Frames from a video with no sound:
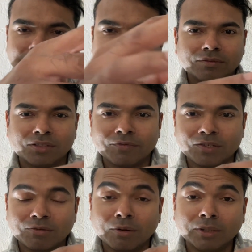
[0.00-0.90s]
So for
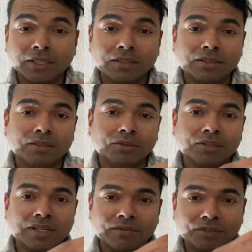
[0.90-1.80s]
scrolling, you're
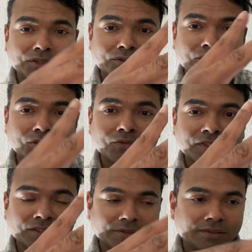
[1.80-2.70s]
gonna have to use two
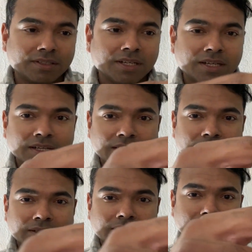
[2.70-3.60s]
fingers.
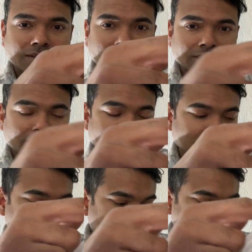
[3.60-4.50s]
Okay,
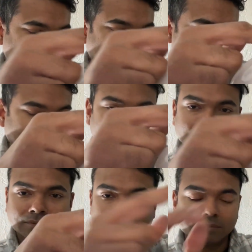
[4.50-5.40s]
up, down.